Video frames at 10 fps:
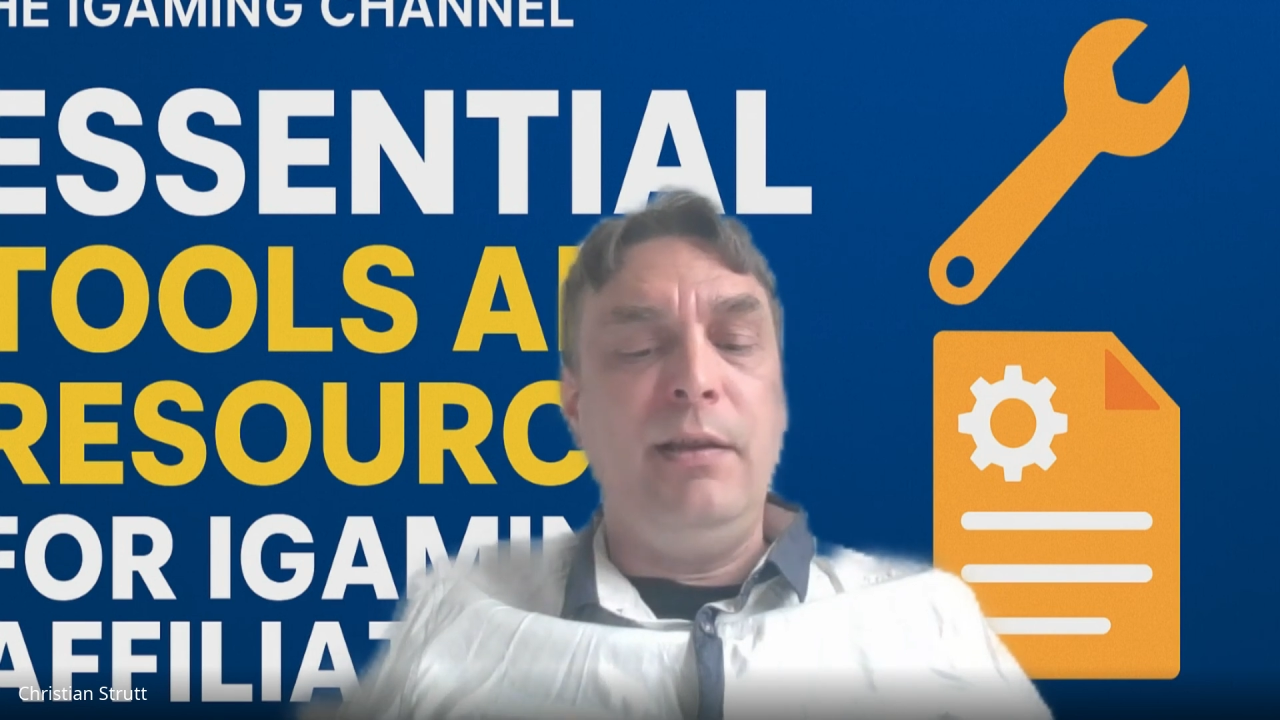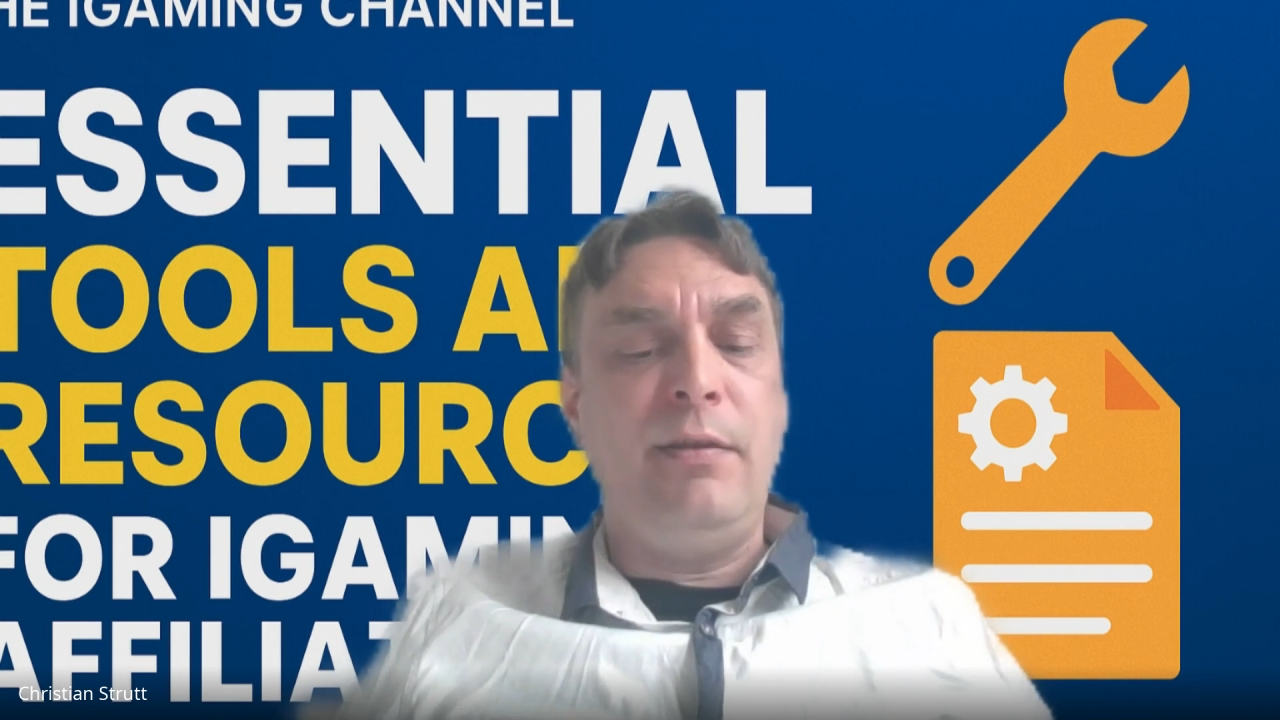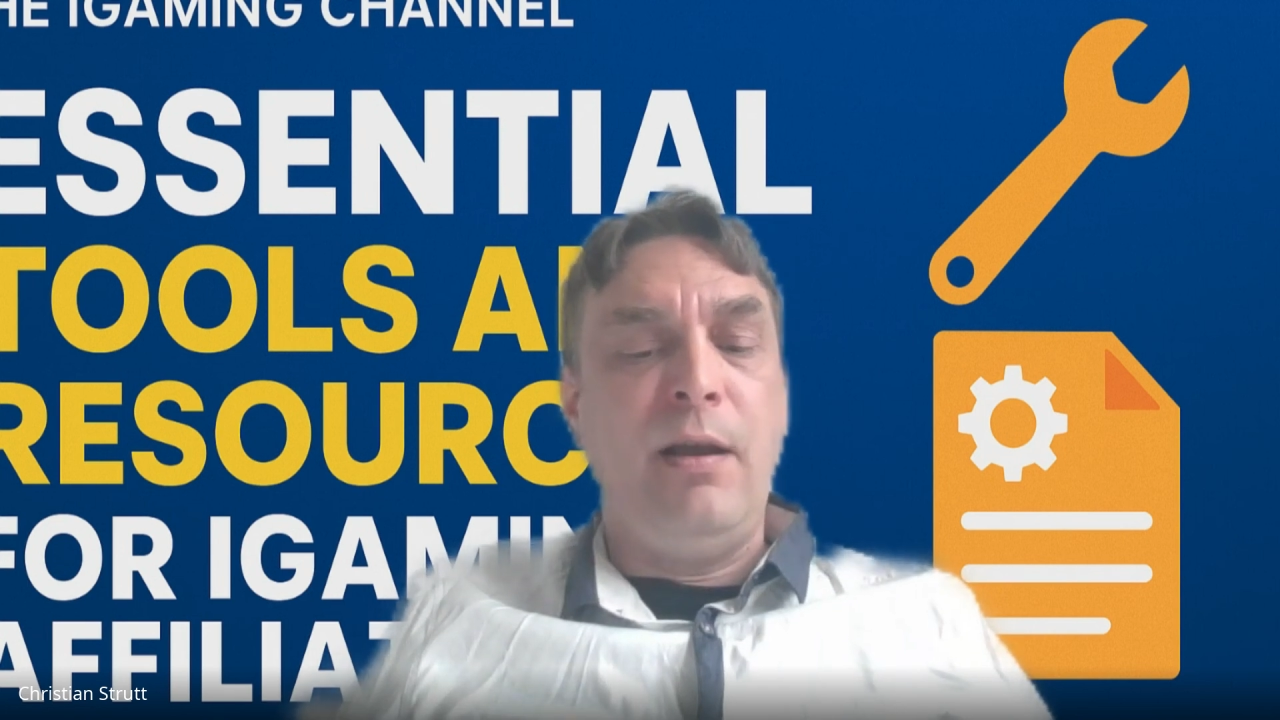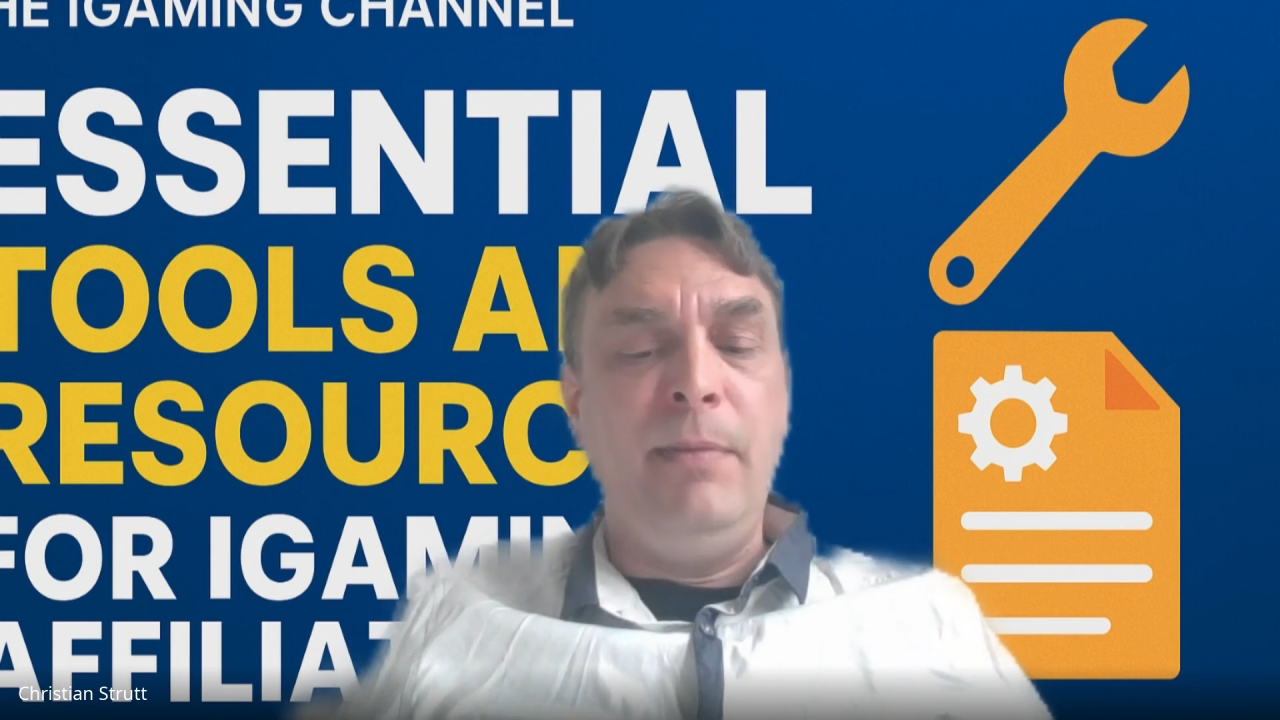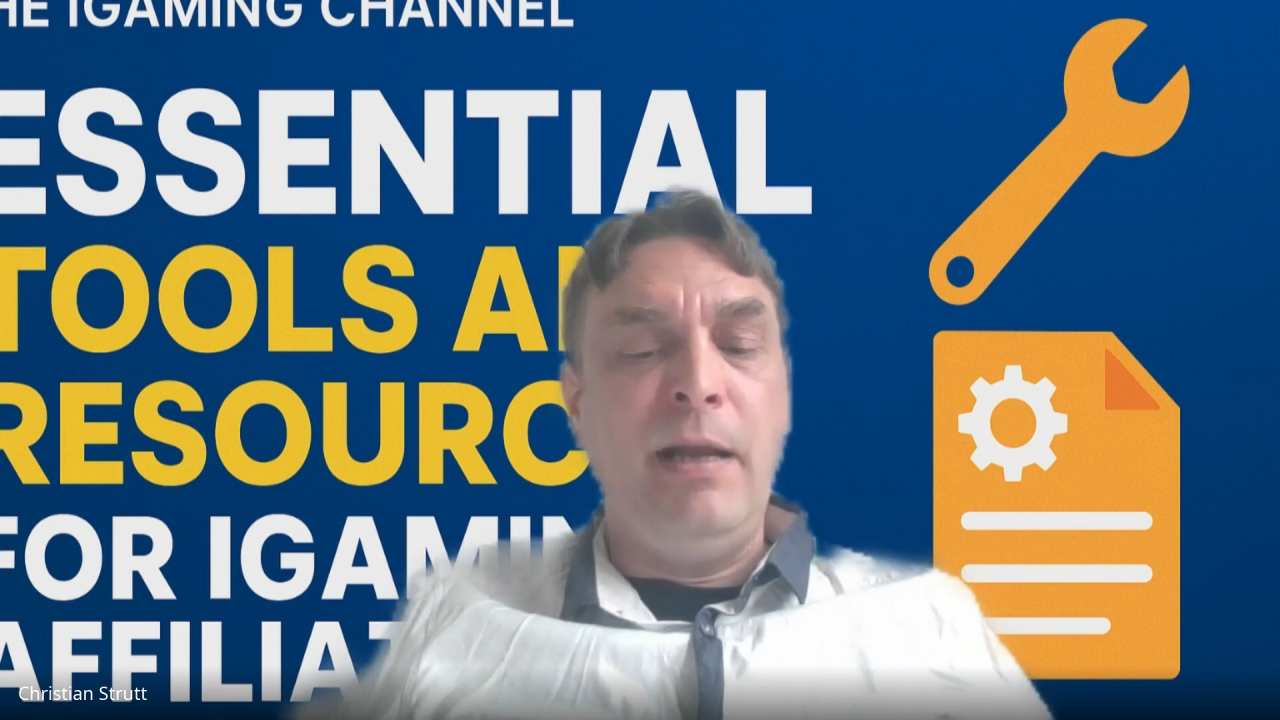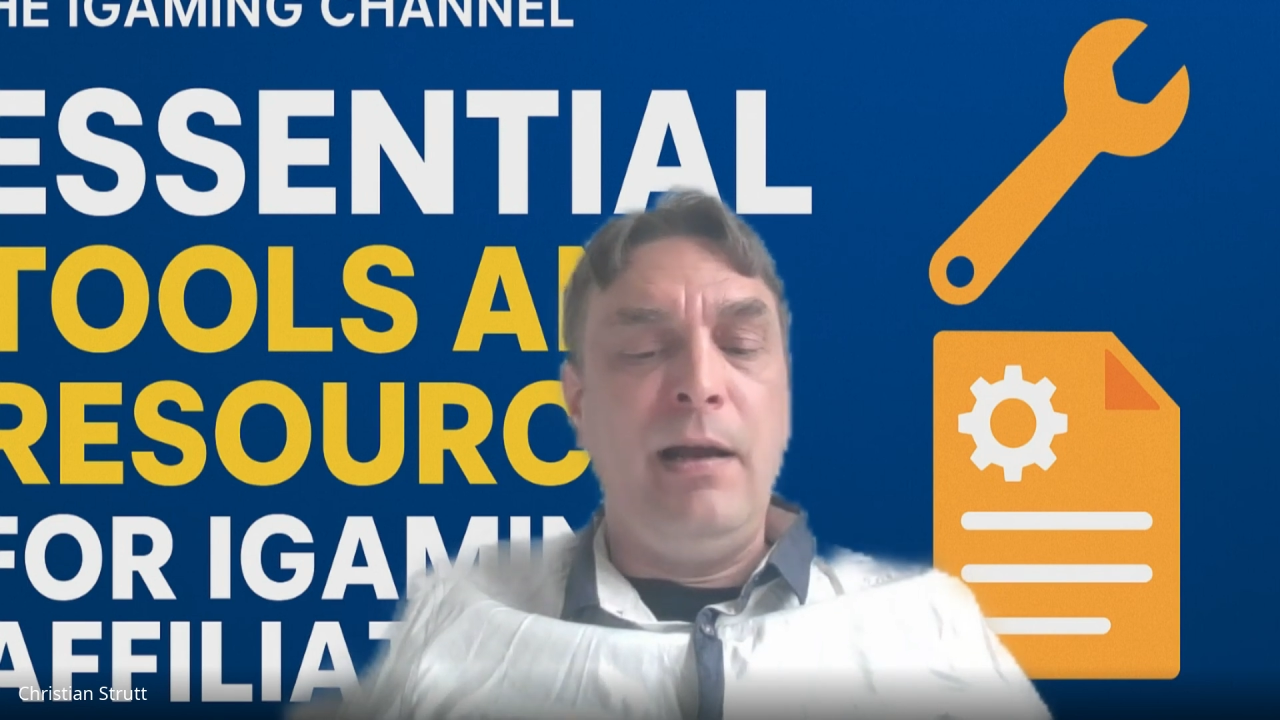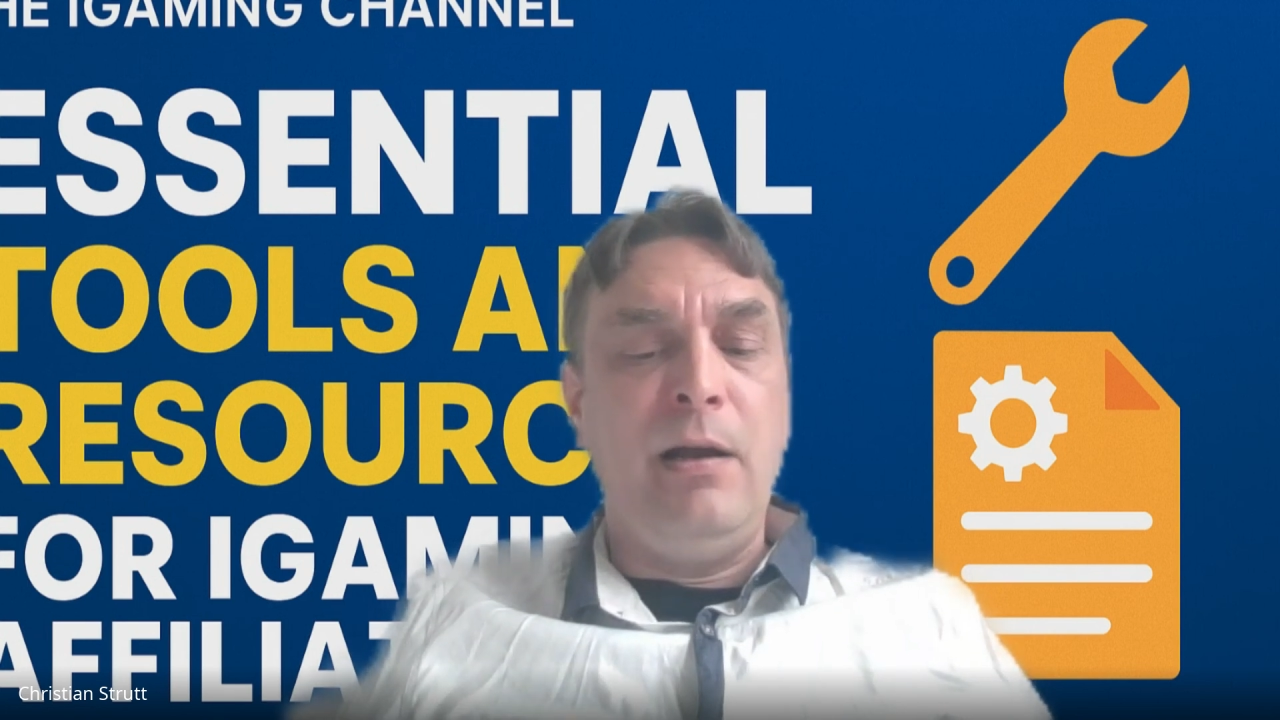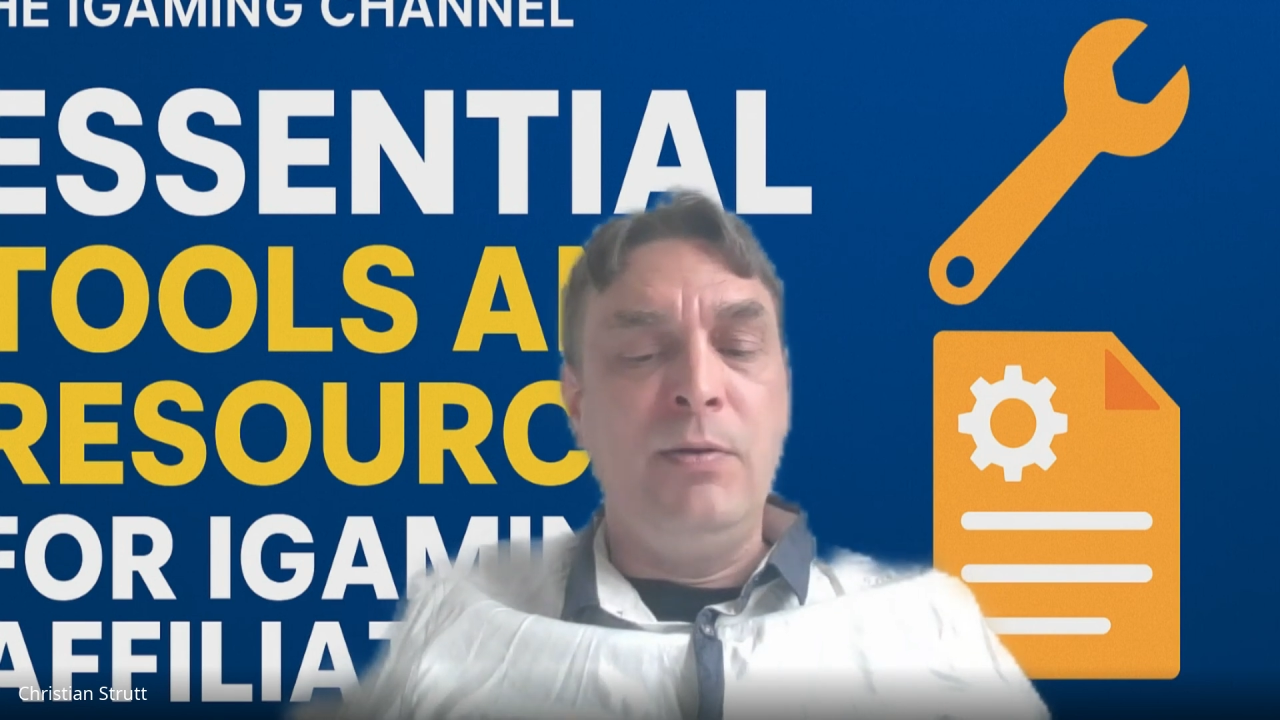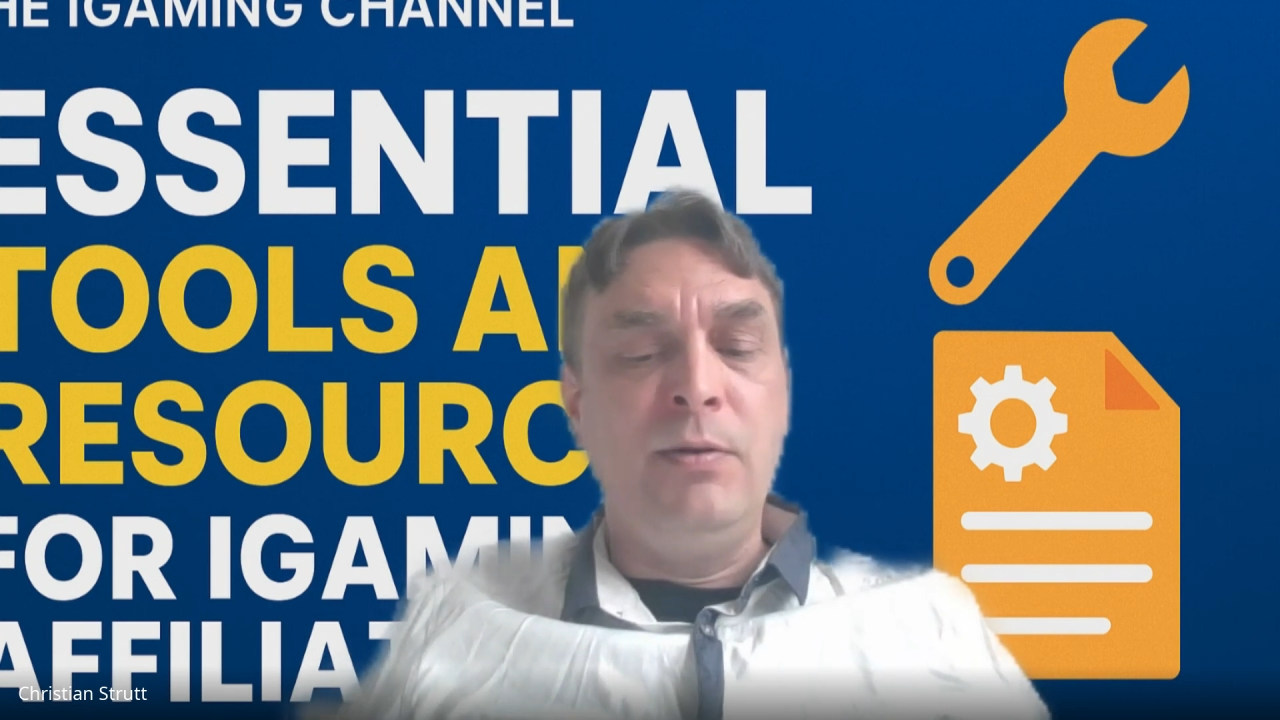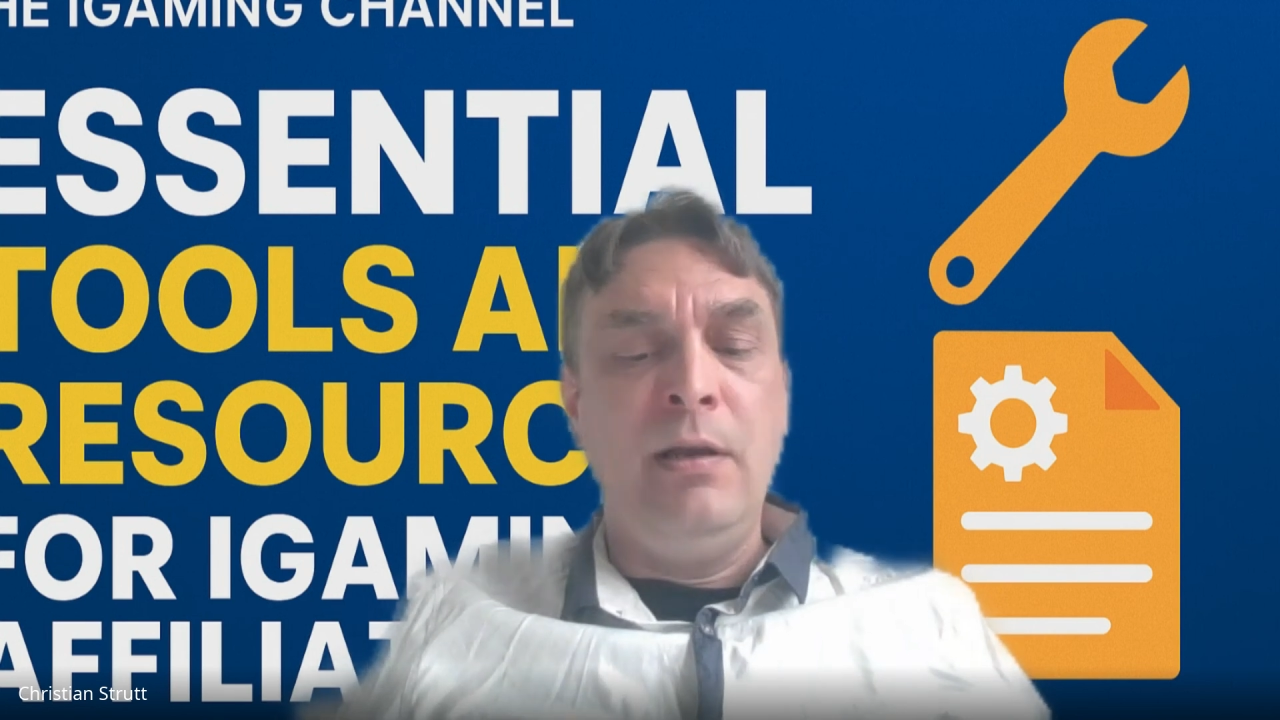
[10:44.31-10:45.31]

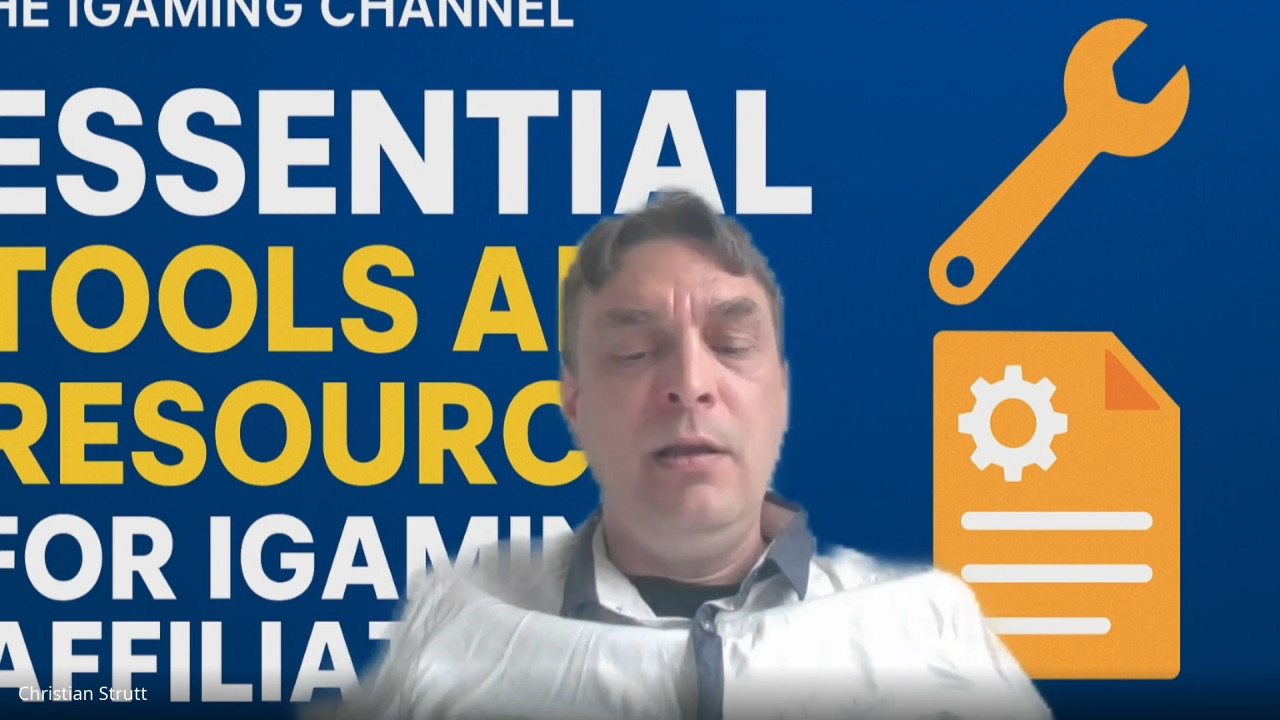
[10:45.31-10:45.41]
thumbnails,